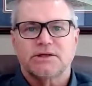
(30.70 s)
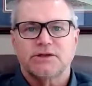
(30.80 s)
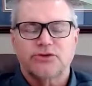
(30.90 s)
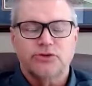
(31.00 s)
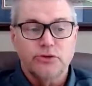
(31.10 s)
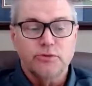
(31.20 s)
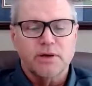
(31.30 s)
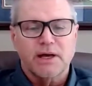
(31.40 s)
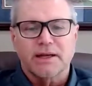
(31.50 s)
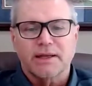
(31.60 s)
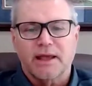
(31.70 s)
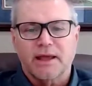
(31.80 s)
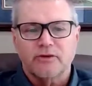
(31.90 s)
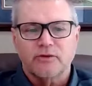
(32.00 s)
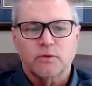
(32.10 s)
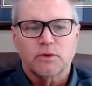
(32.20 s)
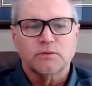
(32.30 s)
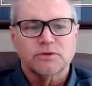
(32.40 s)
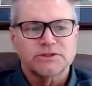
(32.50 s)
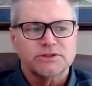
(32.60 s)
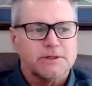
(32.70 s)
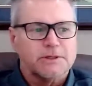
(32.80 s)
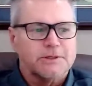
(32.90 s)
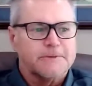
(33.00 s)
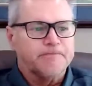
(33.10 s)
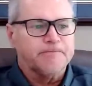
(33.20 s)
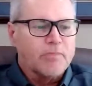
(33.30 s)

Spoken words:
two podcasts. One was on